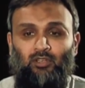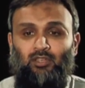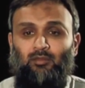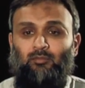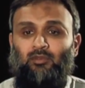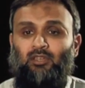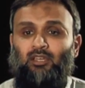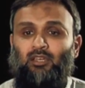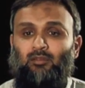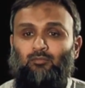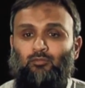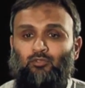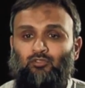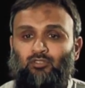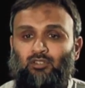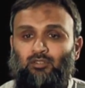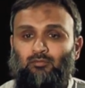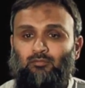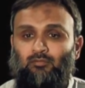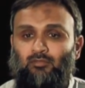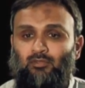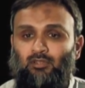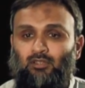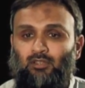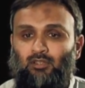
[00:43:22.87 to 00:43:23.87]
he became
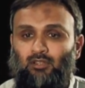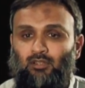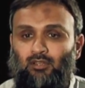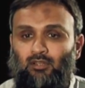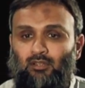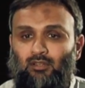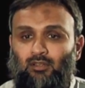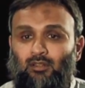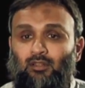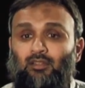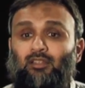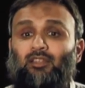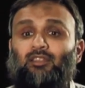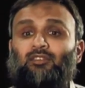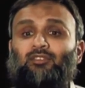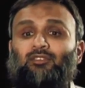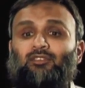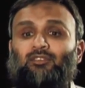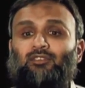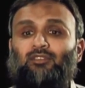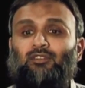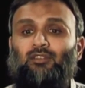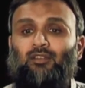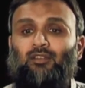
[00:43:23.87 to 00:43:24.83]
Muslim? Yes.